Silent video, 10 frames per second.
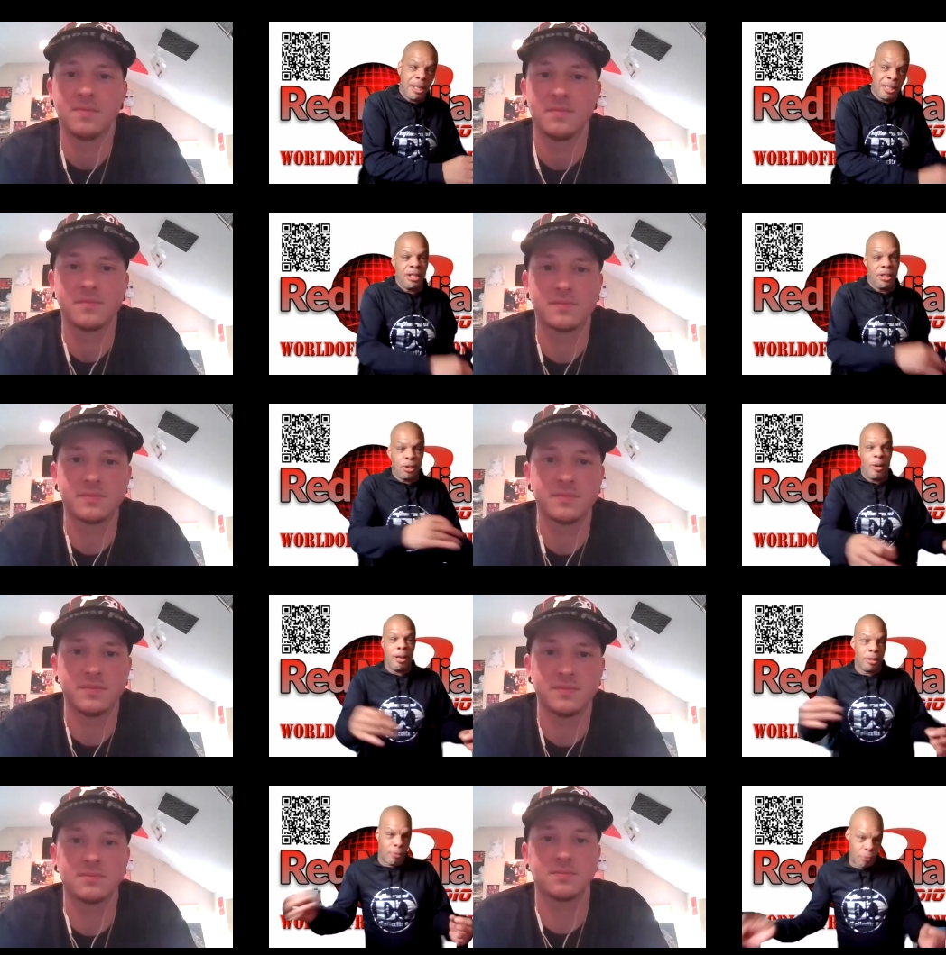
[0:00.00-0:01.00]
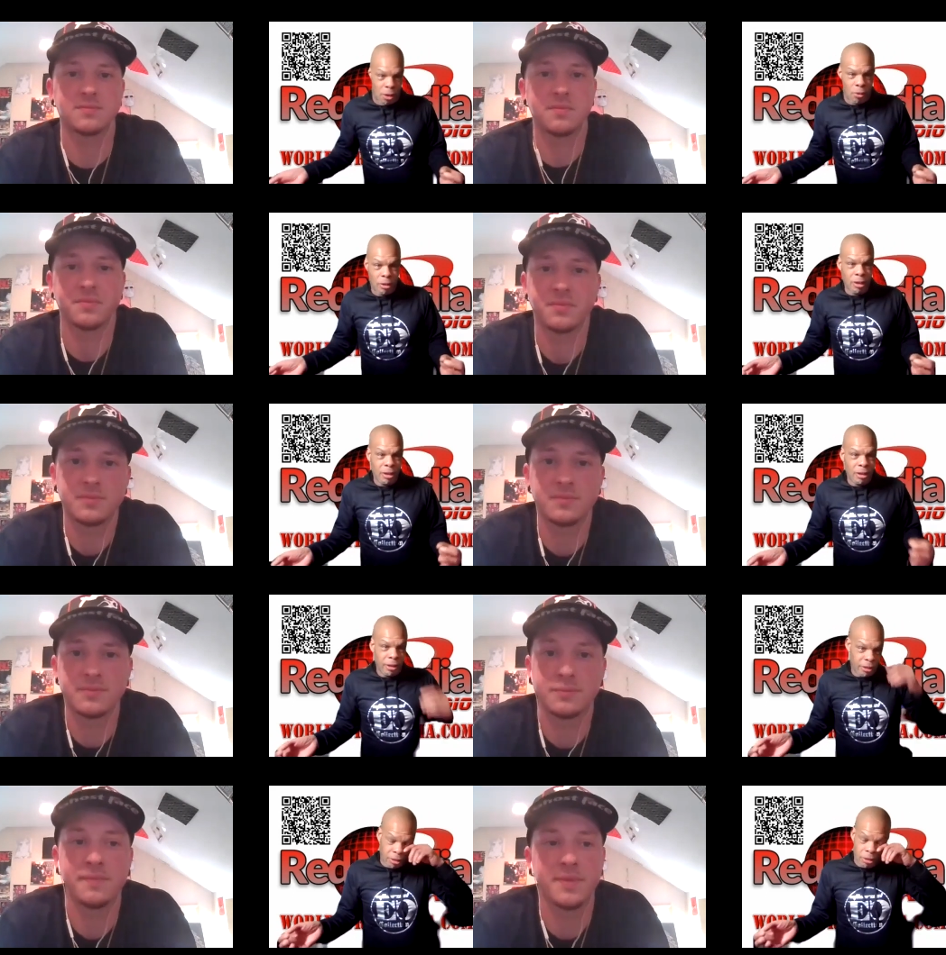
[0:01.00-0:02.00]
Speaker 1: makes sense throughout
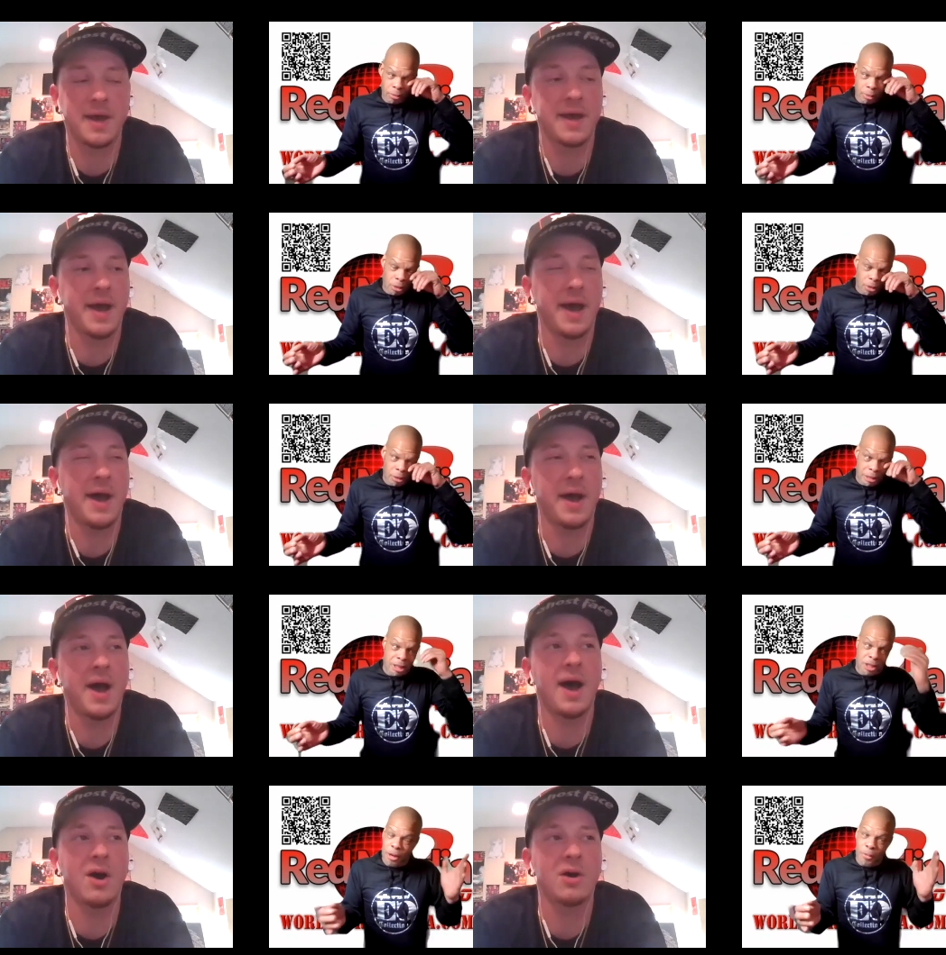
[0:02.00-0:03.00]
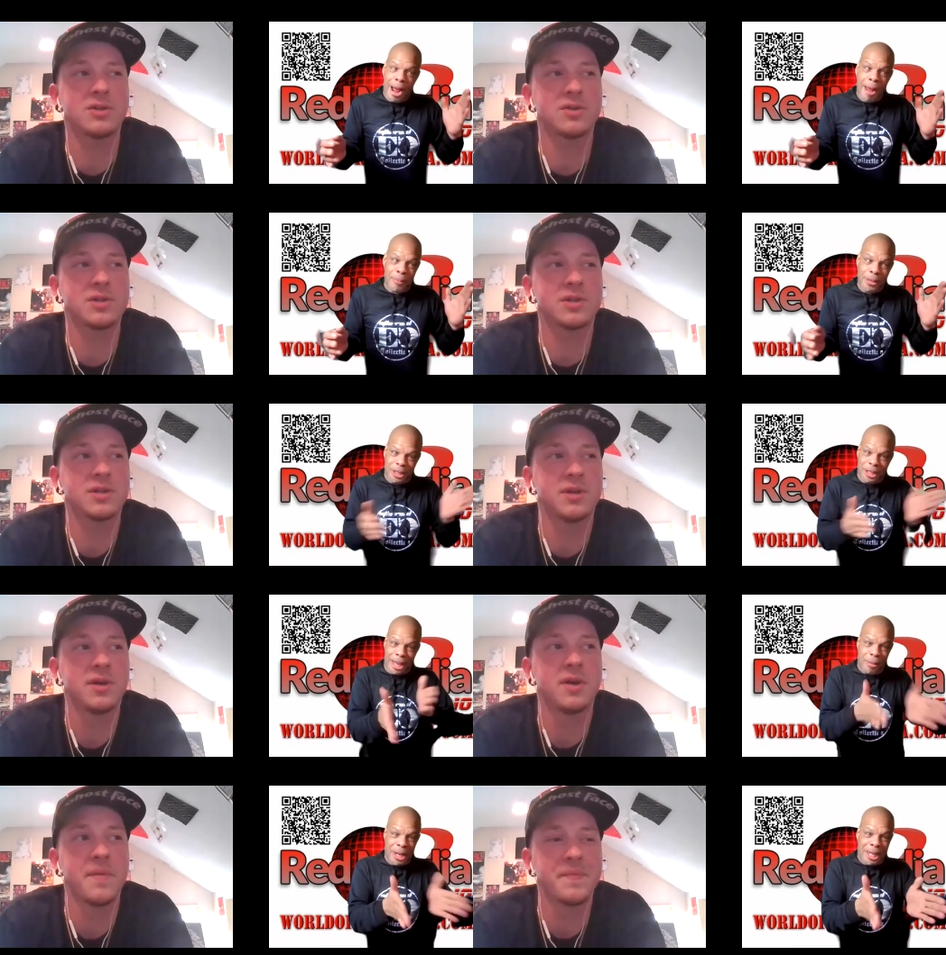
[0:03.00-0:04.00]
you know, I, I also
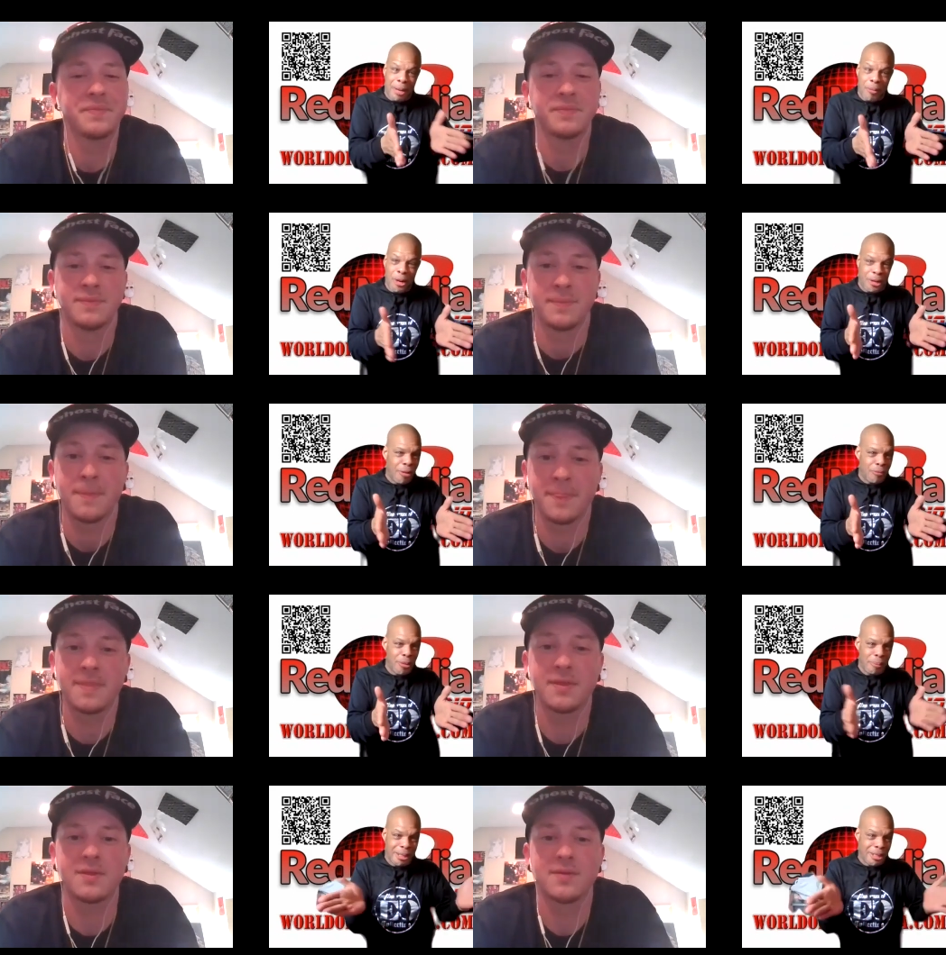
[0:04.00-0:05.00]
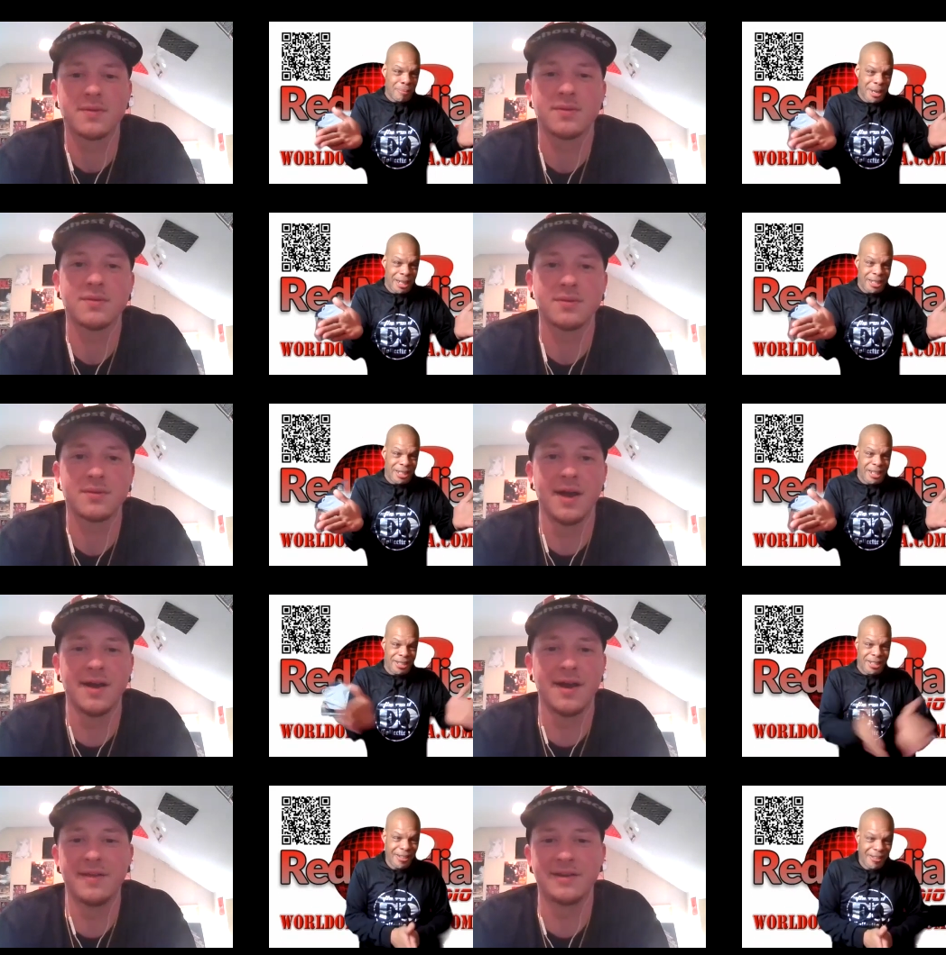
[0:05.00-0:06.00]
you're like, where'd that word come from? It doesn't
Speaker 2: make any yeah,
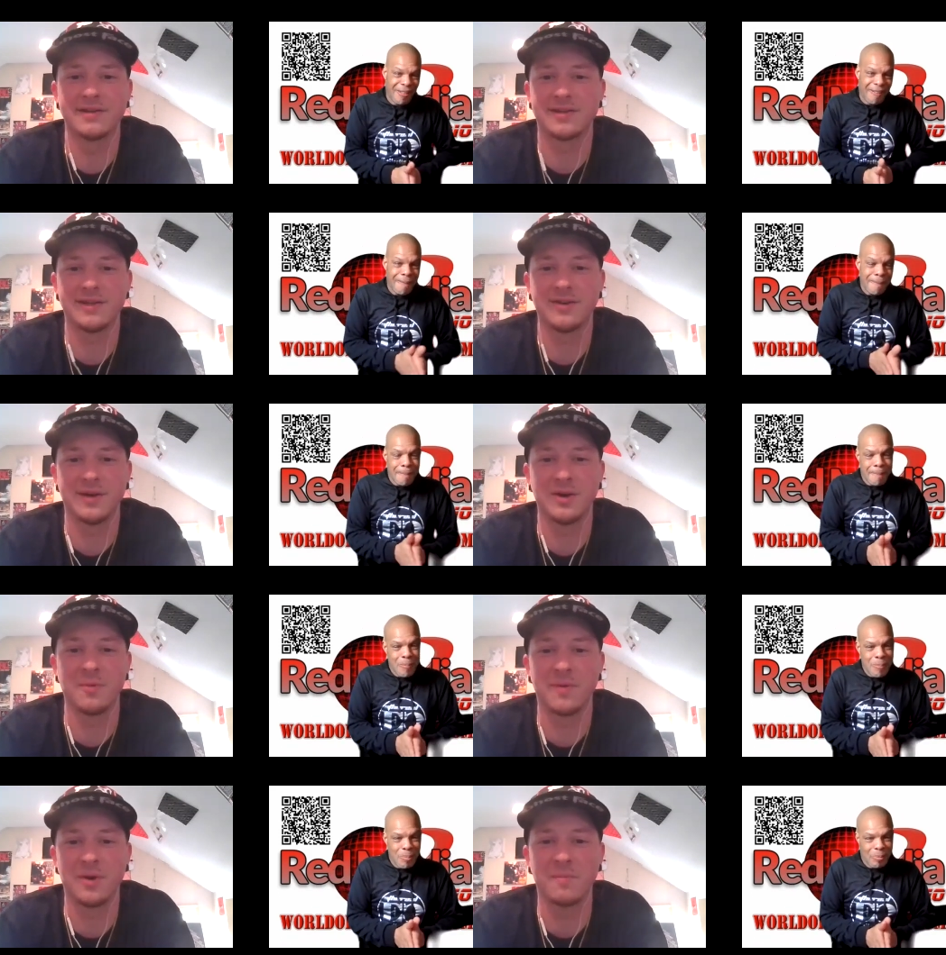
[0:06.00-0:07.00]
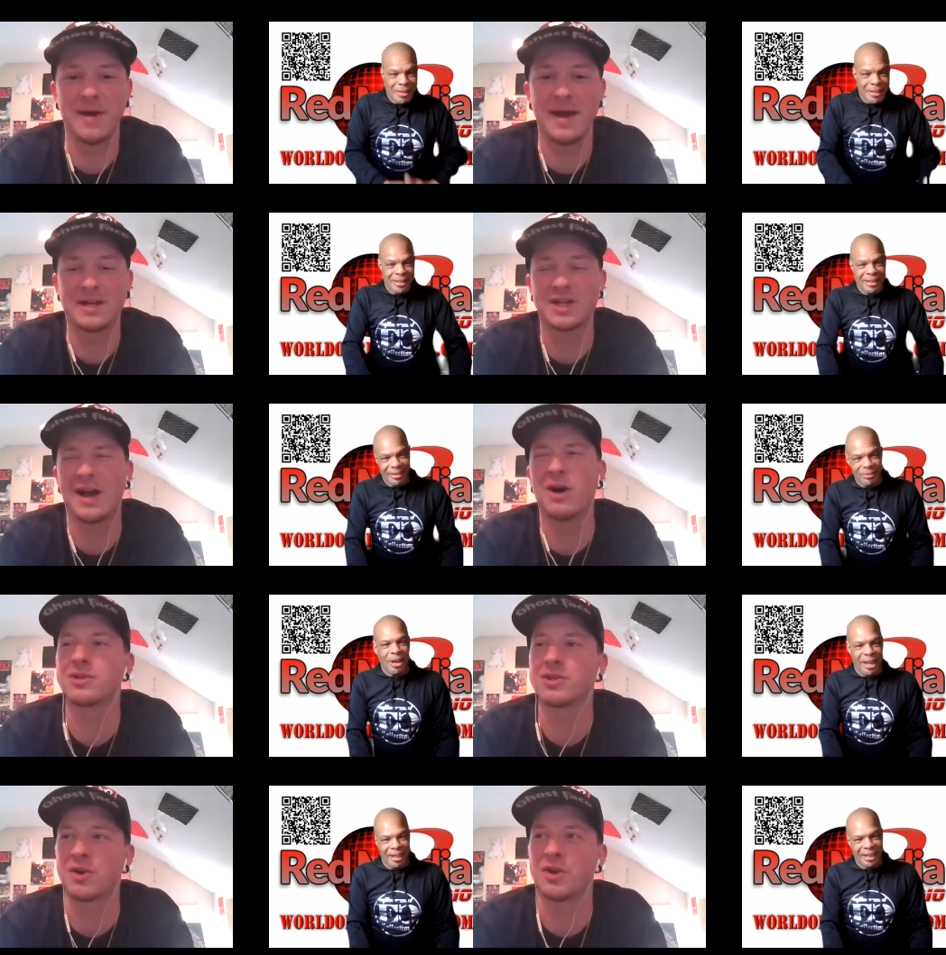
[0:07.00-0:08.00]
sense. Yeah, it just it don't, it don't match. I
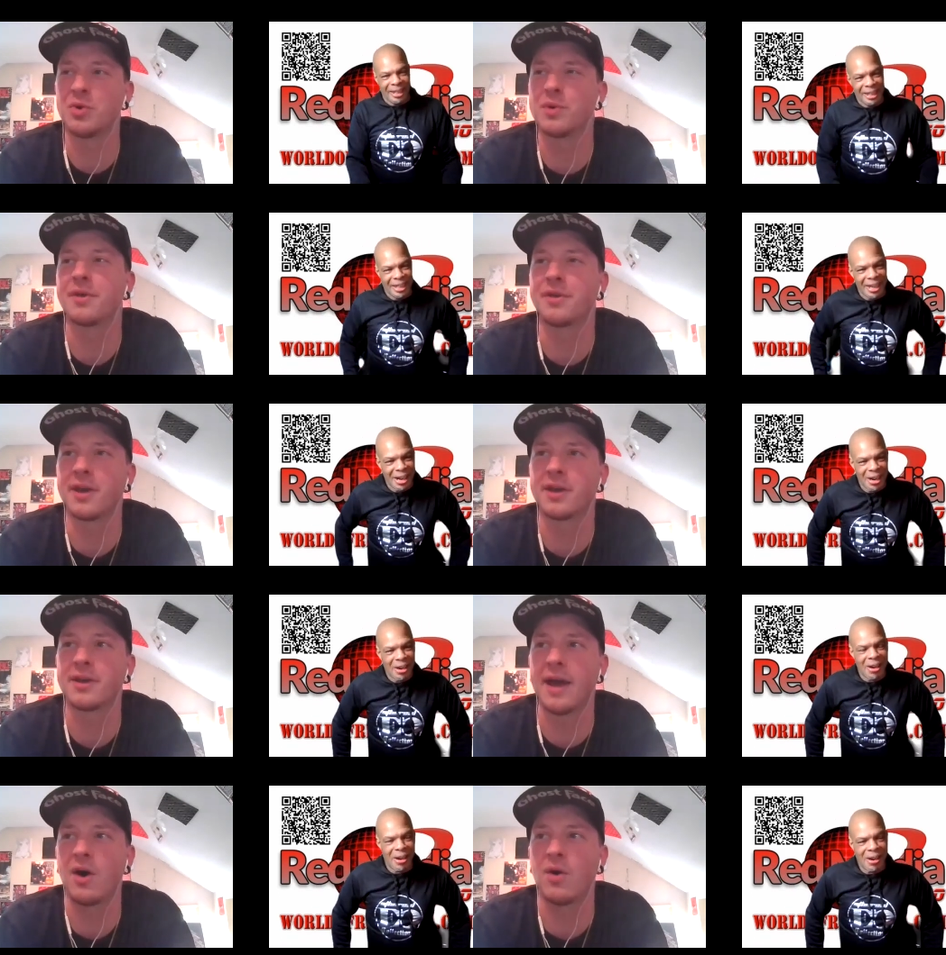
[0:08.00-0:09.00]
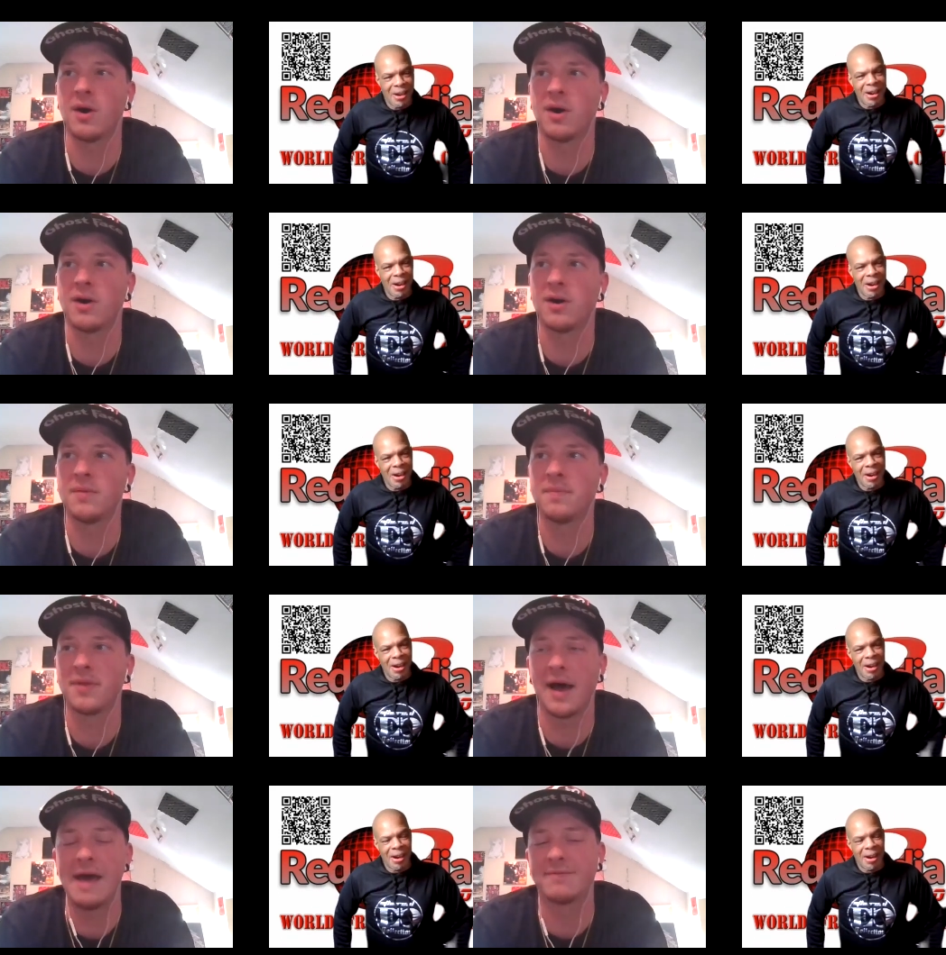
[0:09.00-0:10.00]
also started doing a thing now. Uh,
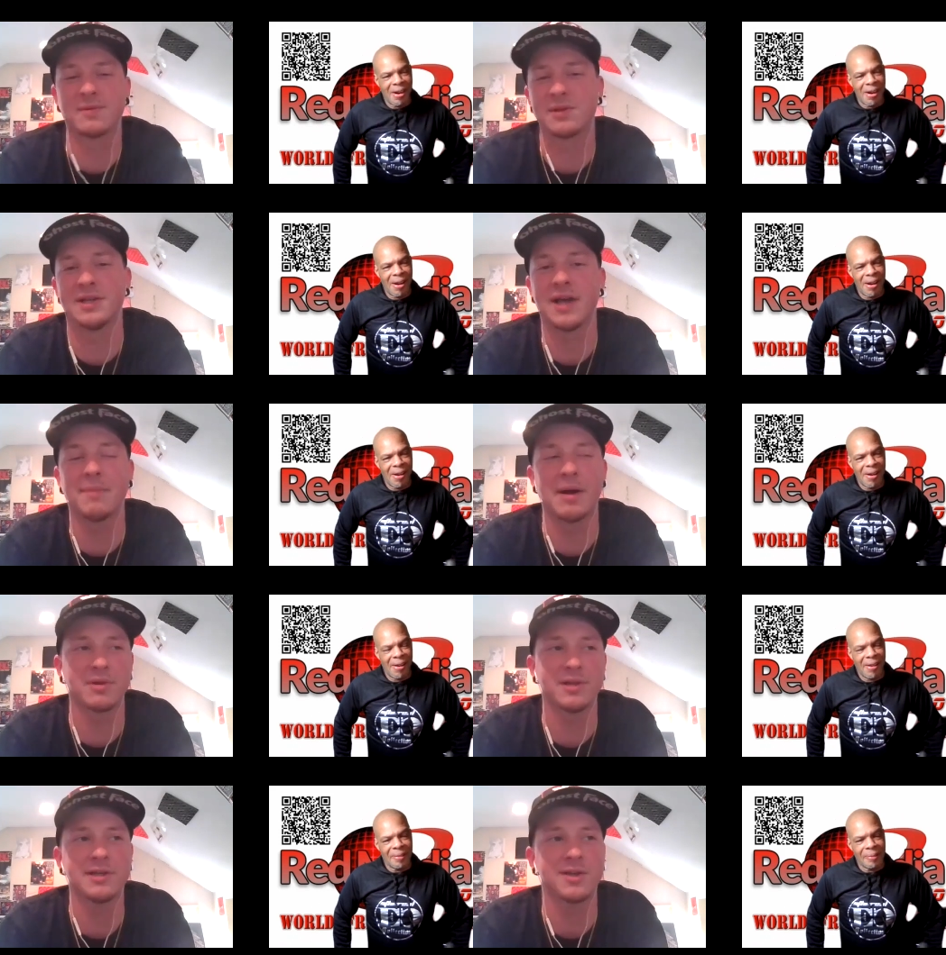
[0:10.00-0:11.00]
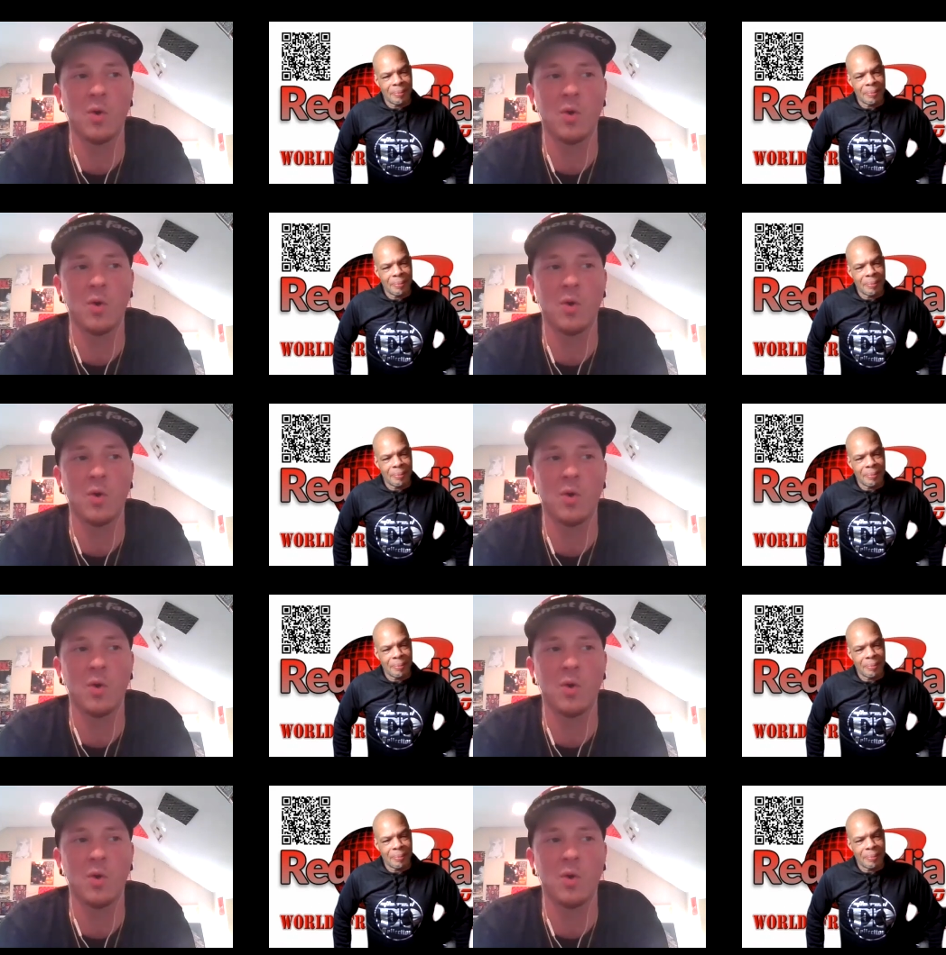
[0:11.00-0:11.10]
I haven't released. I might release a